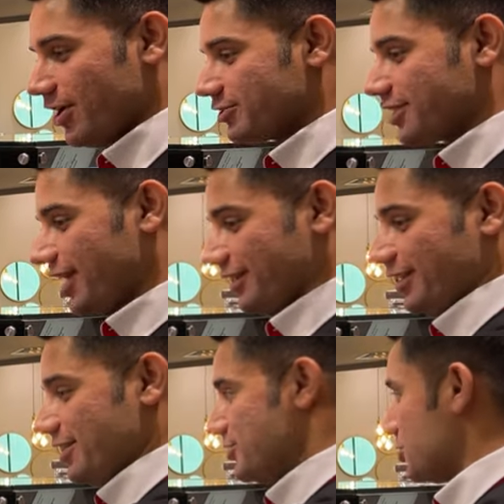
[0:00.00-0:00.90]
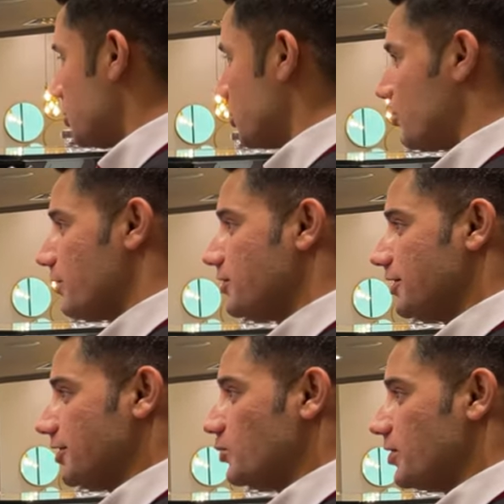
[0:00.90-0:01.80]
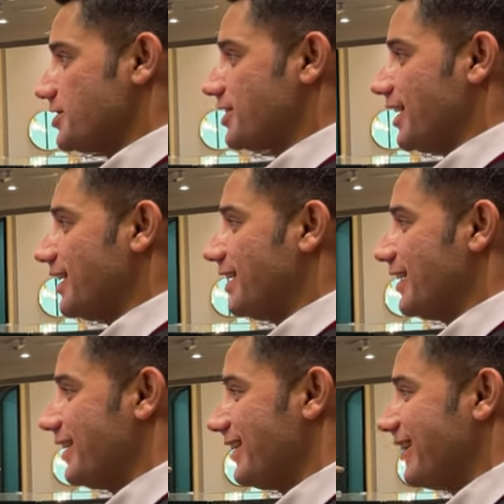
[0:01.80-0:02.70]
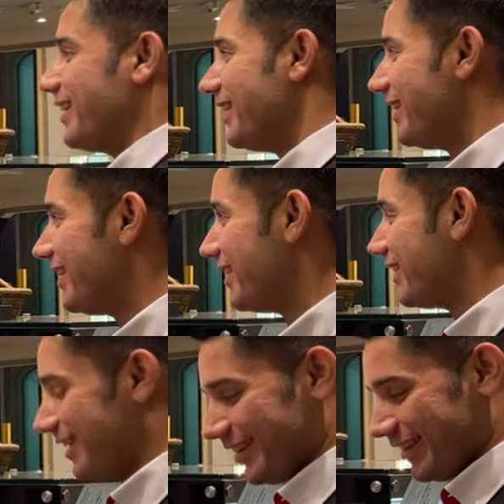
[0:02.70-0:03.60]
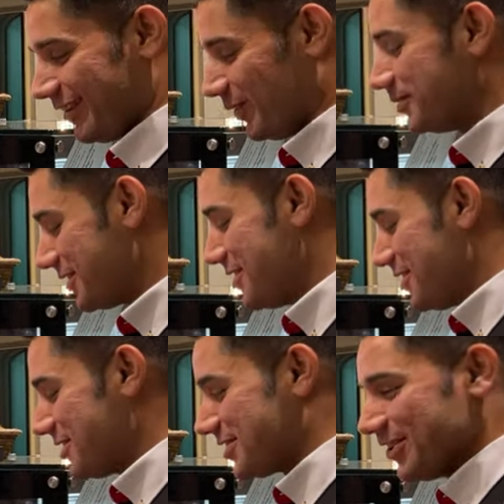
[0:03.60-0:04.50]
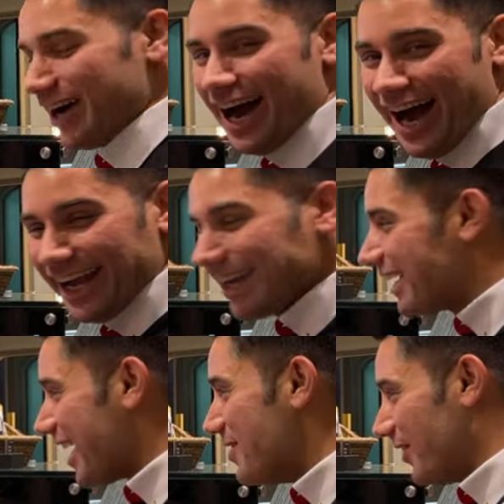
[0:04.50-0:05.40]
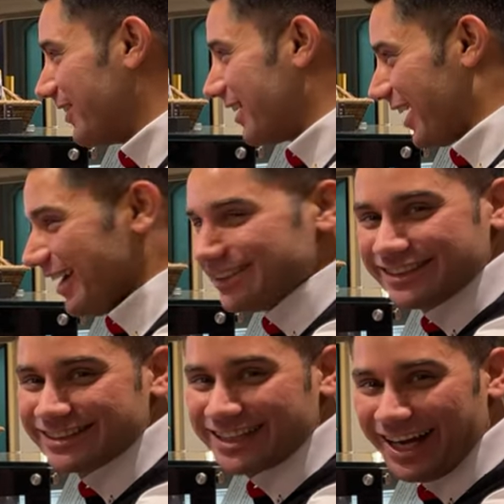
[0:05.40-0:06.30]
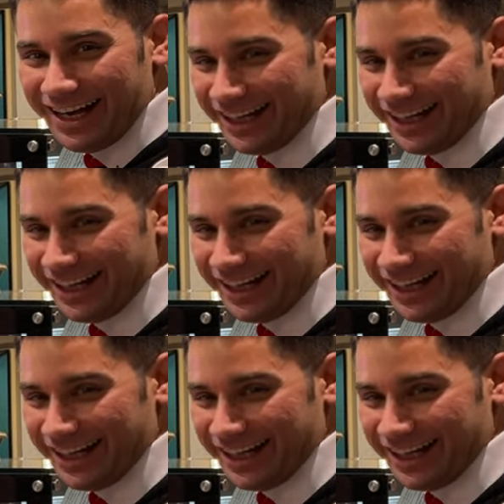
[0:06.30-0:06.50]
outside. Is it your 50th anniversary? Yes, sir. It's our 50th anniversary, sir. So I came on the right time.